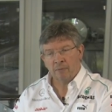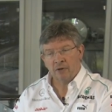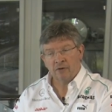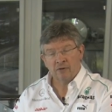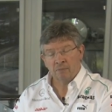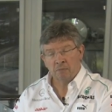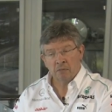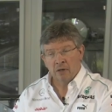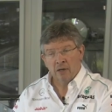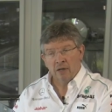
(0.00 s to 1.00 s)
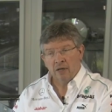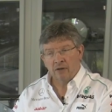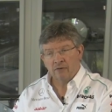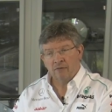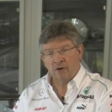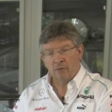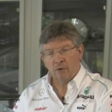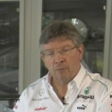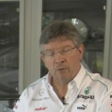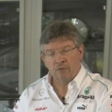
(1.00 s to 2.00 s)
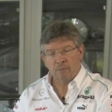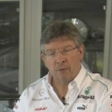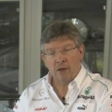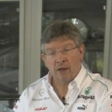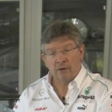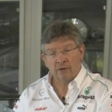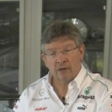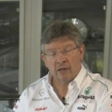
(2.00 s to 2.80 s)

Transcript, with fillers: But it's a, it's a very well proven part,